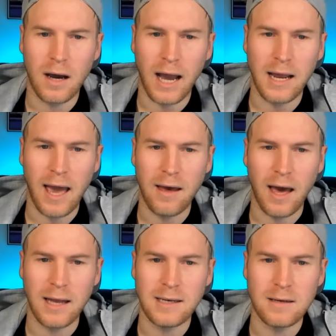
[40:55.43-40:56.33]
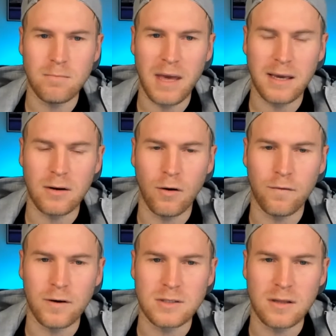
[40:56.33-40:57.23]
I didn't make it
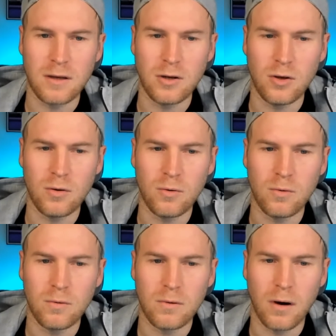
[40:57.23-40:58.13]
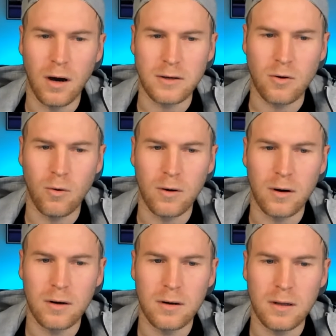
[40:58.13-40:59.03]
over to the new
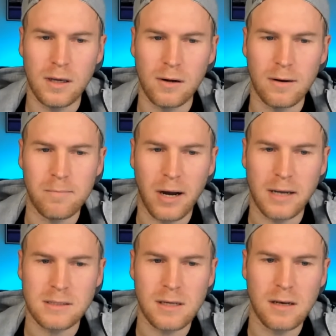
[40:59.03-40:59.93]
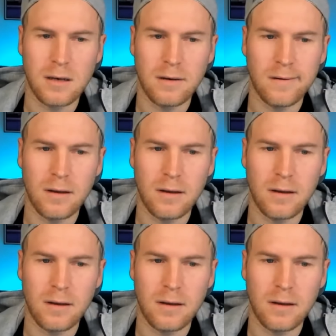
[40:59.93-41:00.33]
Encore here in Boston.